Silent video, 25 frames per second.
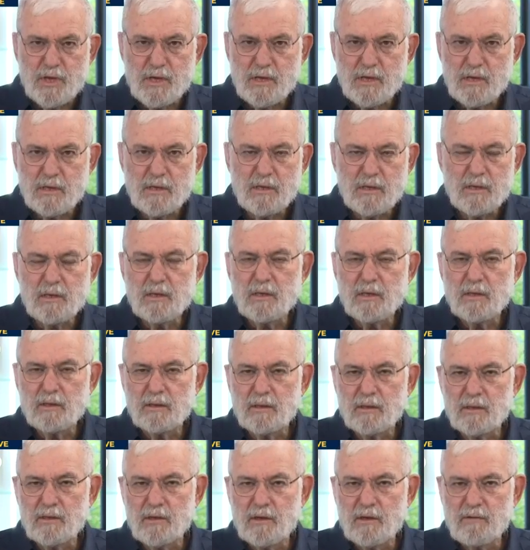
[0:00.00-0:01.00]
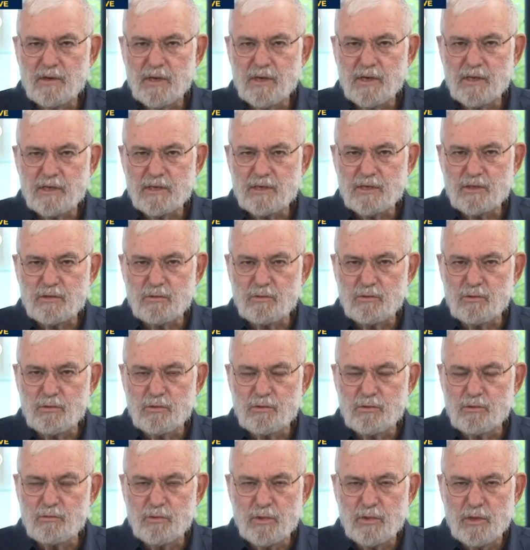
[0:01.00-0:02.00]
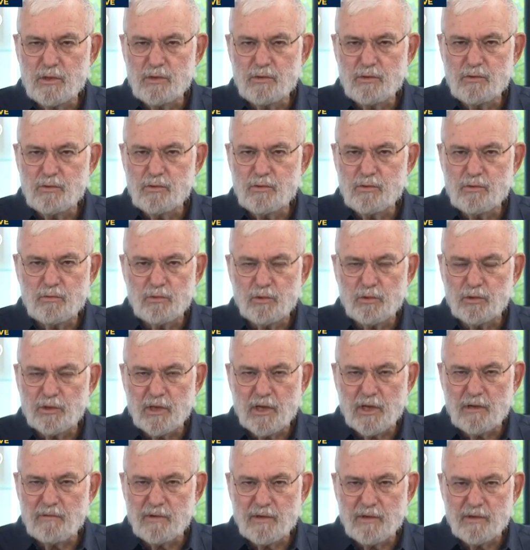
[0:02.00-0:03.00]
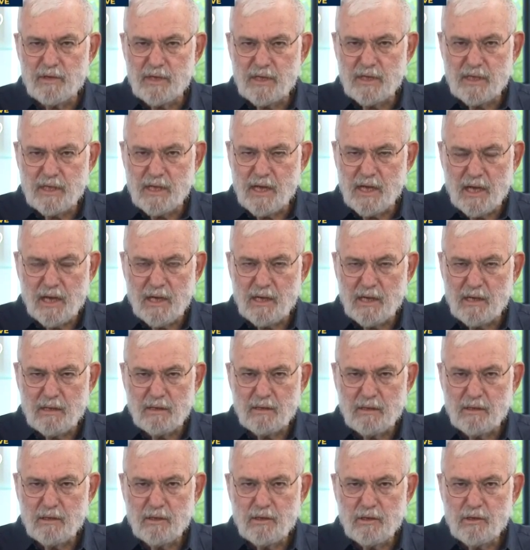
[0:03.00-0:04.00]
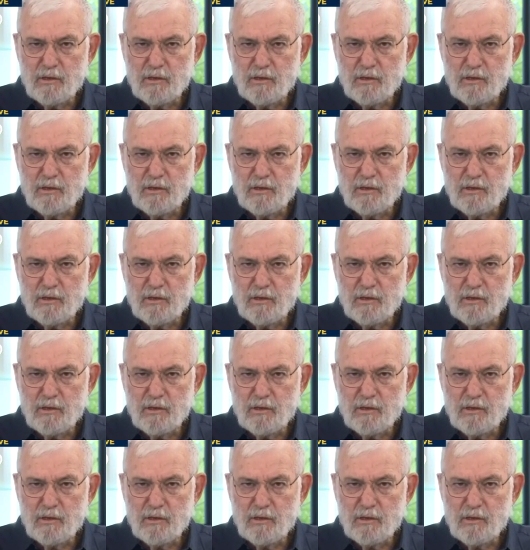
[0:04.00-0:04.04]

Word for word: be that the Iranians should, will do whatever they can